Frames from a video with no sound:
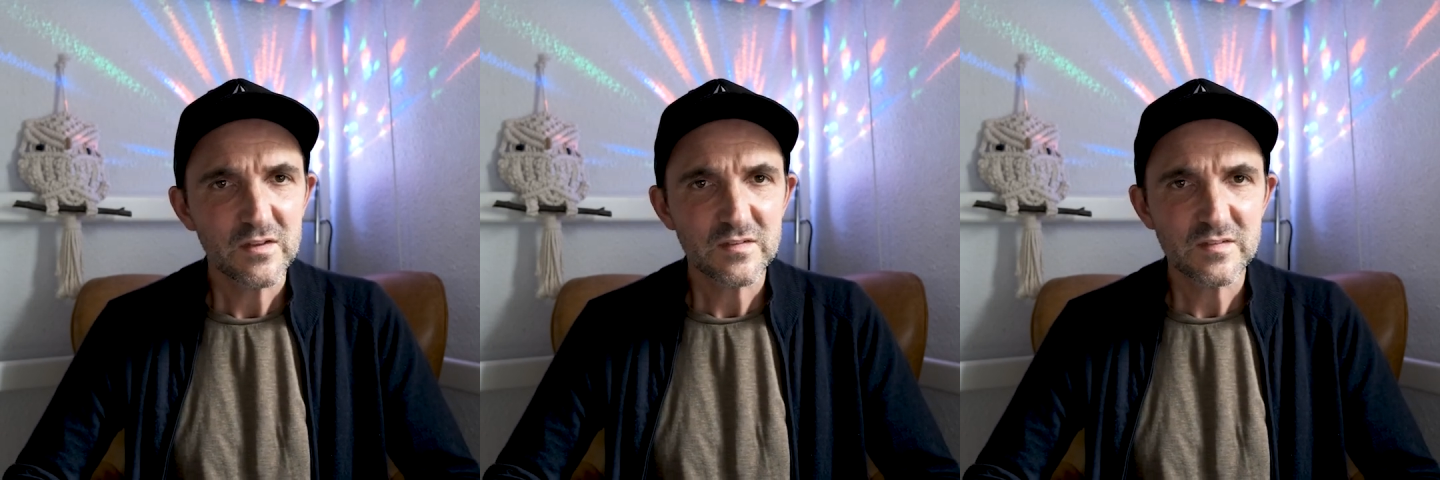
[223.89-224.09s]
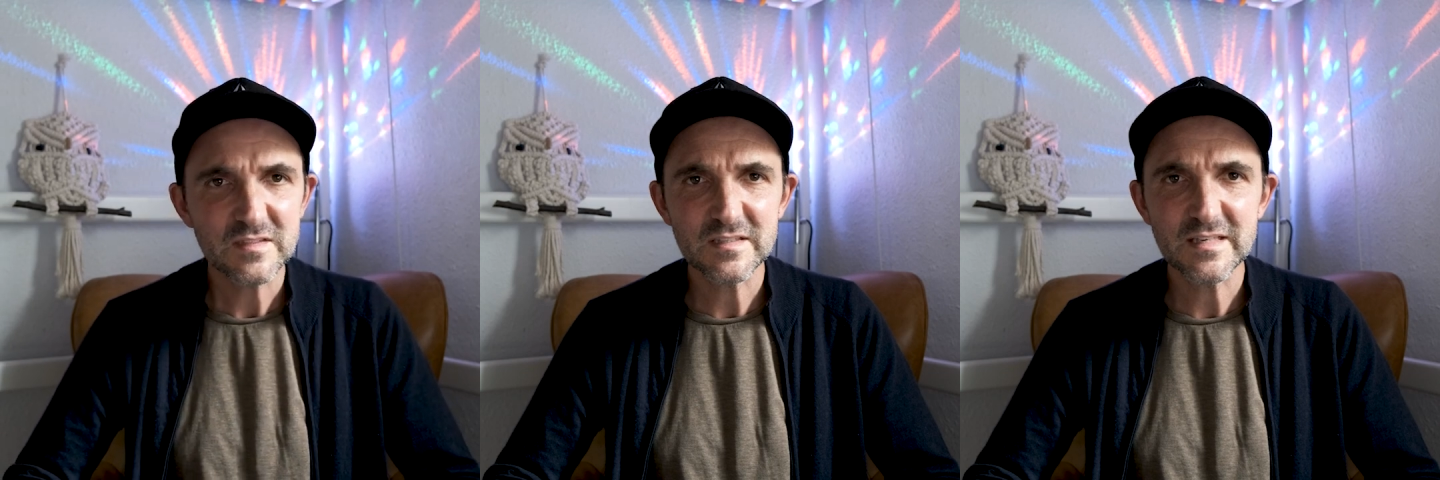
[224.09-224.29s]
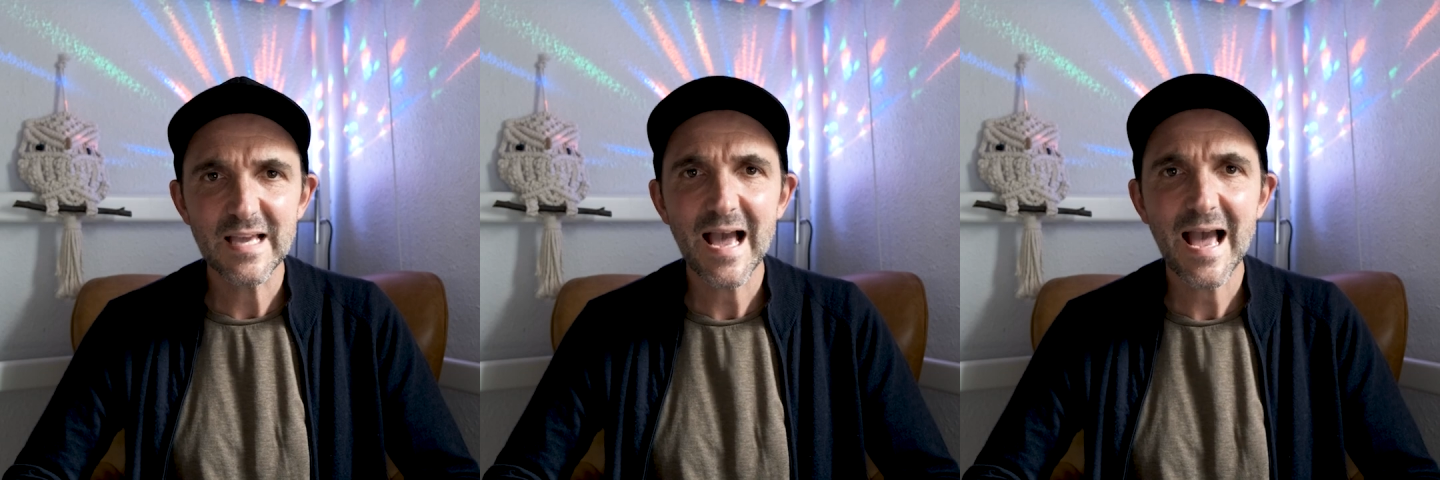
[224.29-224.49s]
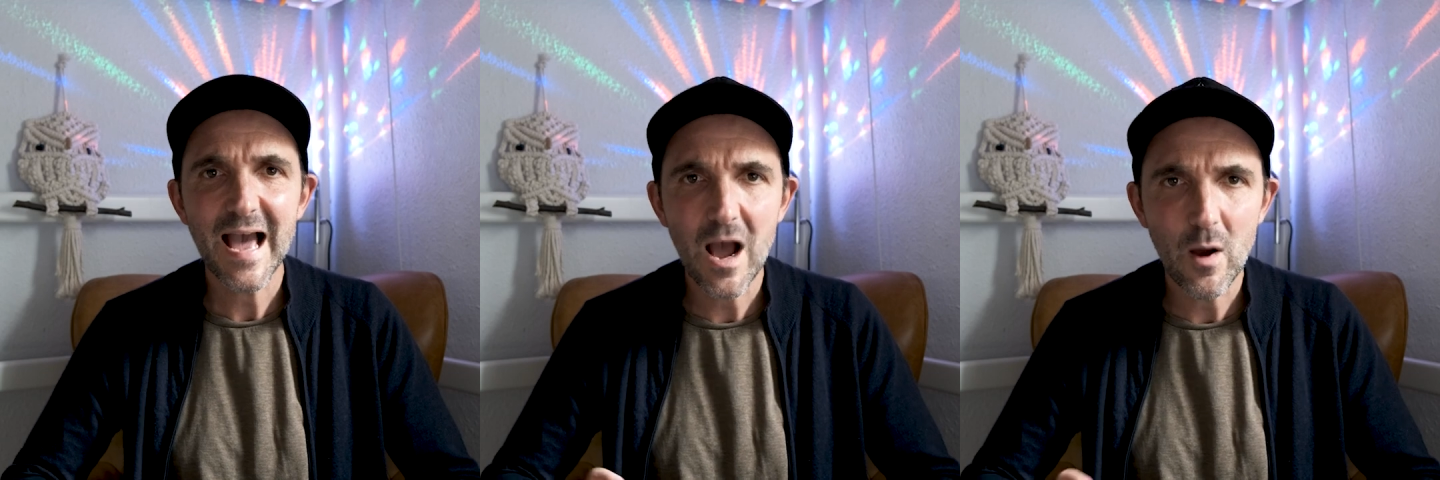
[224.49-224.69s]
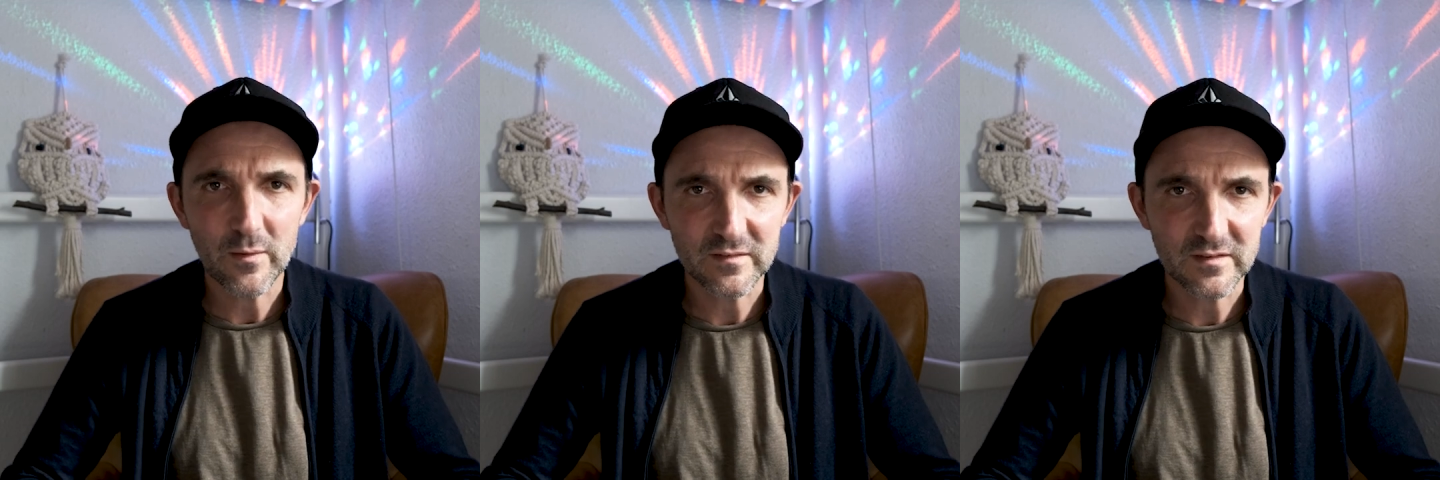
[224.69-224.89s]
see
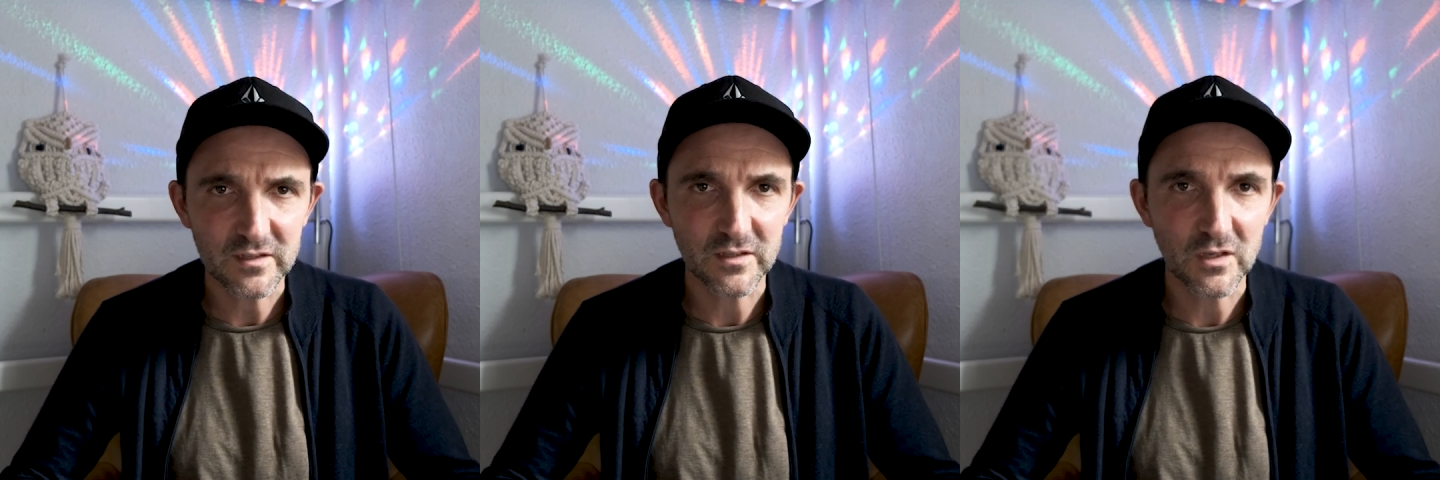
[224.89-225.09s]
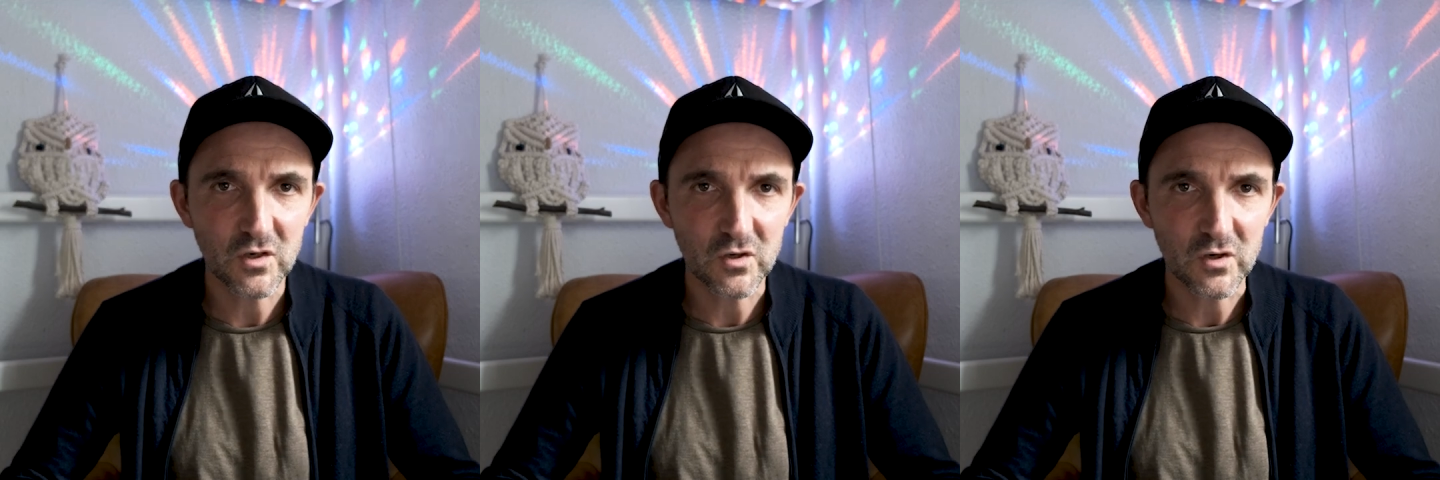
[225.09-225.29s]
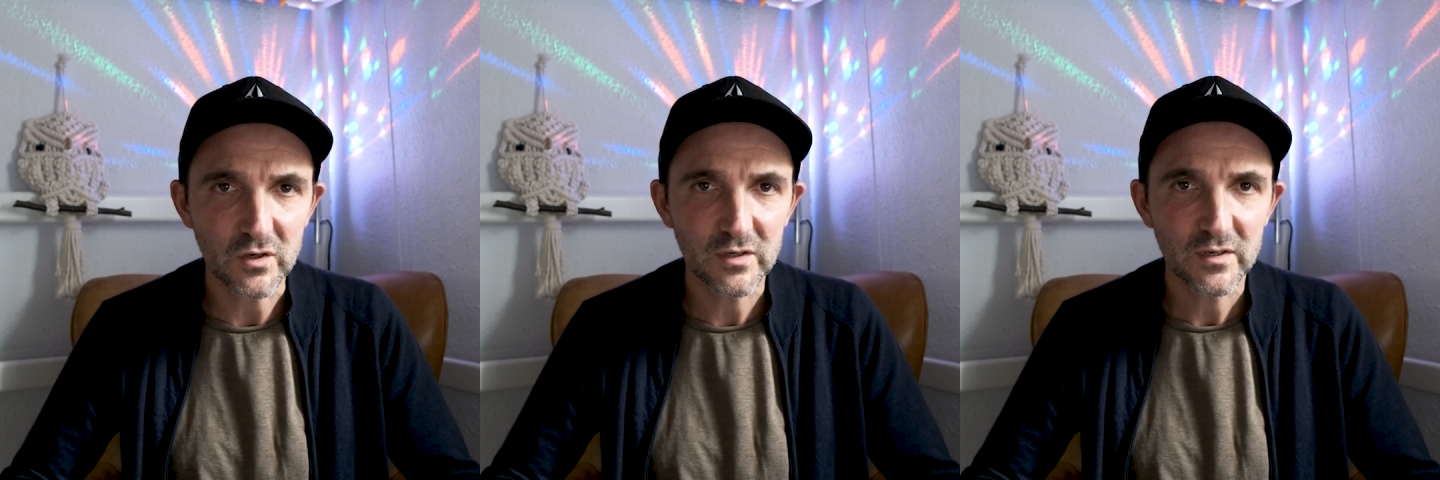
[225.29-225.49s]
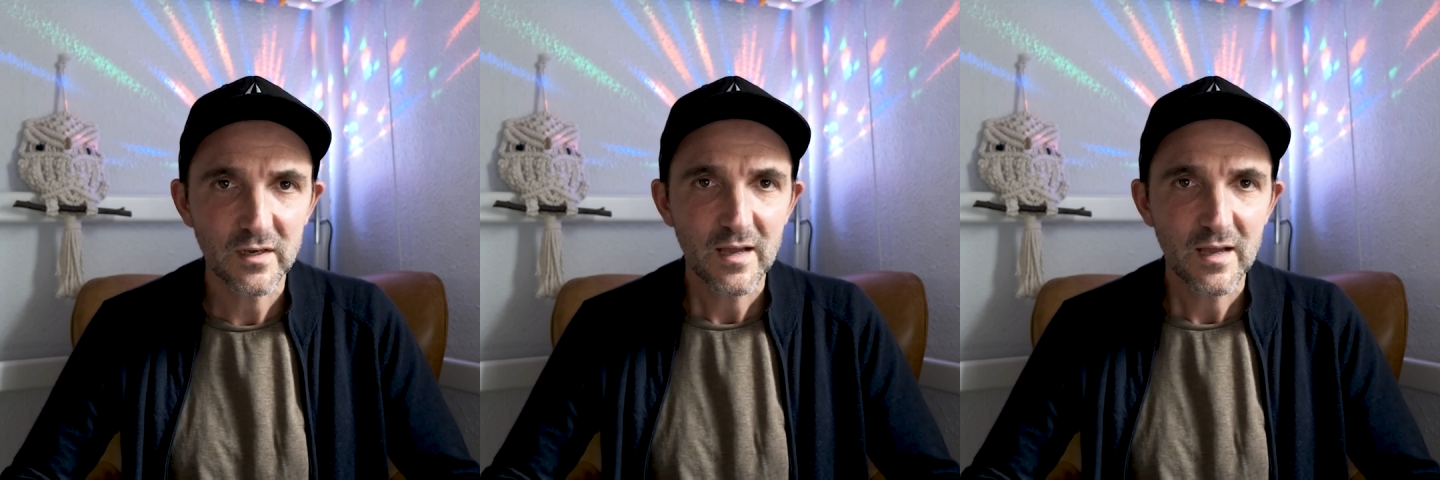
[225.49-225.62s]
how it's going to look